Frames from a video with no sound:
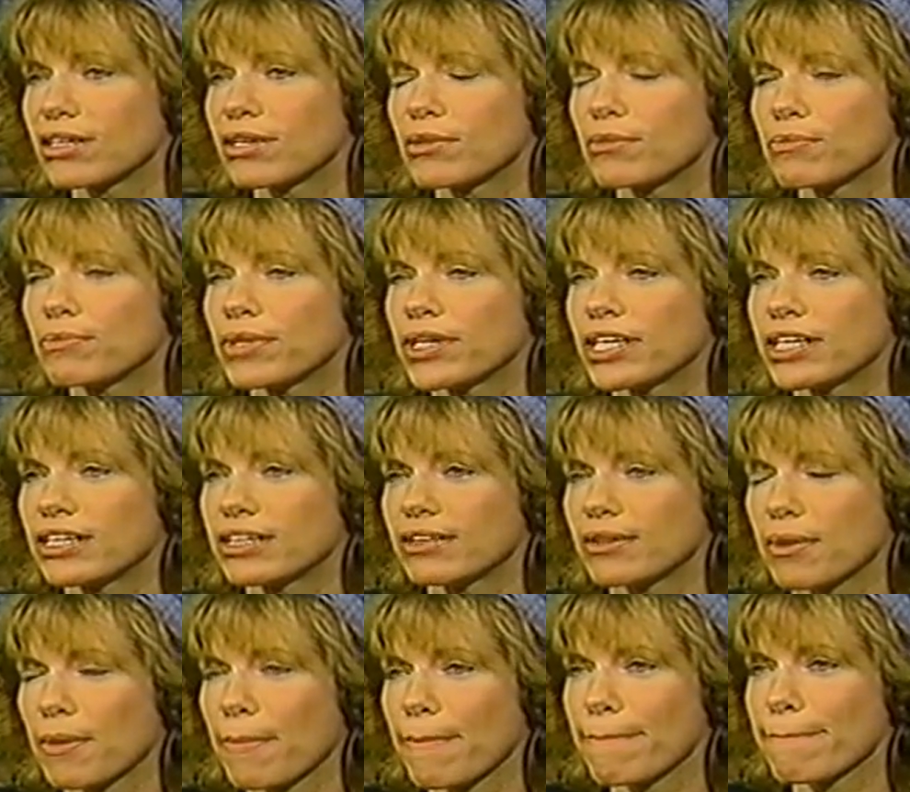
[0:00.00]
But the
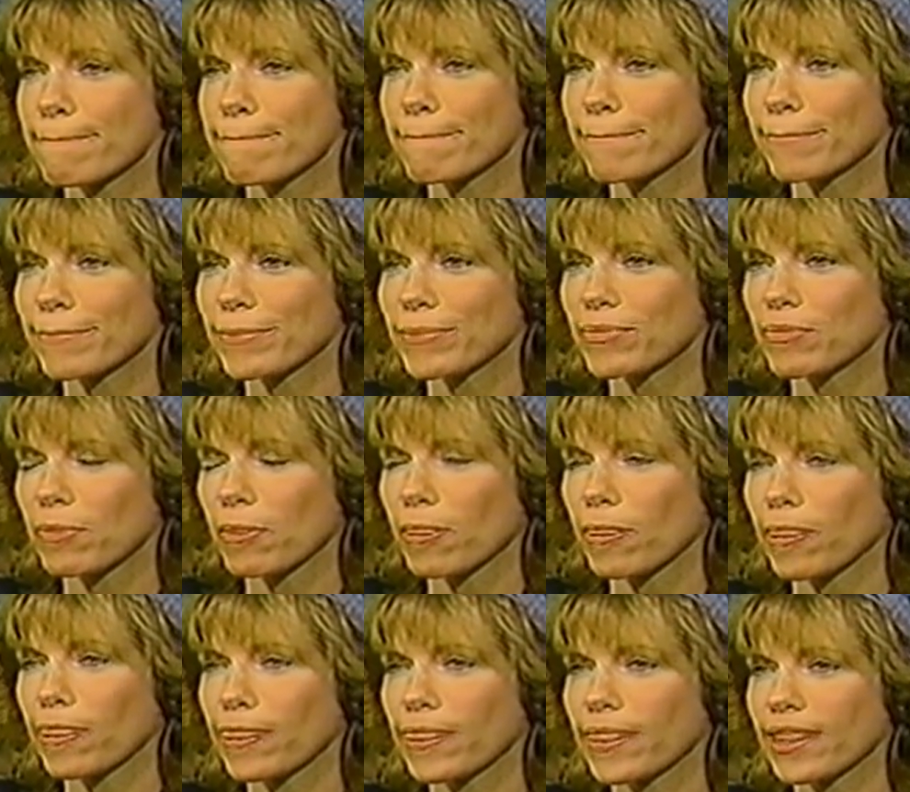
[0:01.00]
words are,
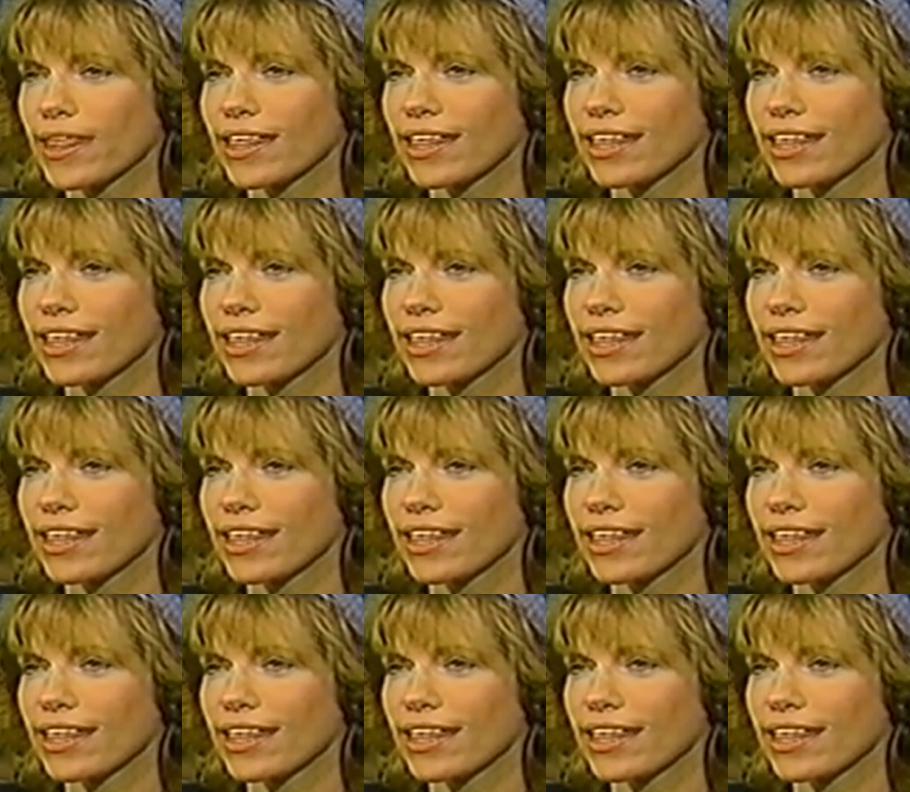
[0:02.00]
if I